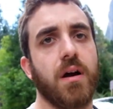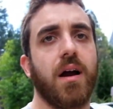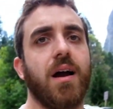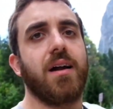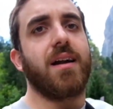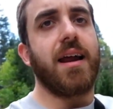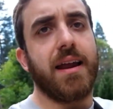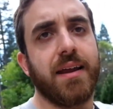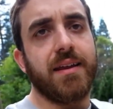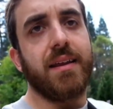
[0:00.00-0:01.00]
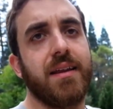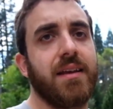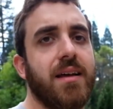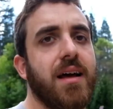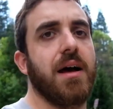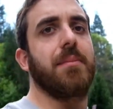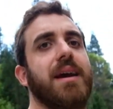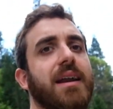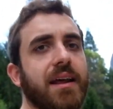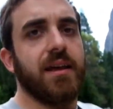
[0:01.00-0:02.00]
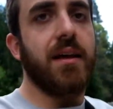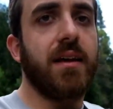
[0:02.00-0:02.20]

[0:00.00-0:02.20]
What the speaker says: Alright, I made it.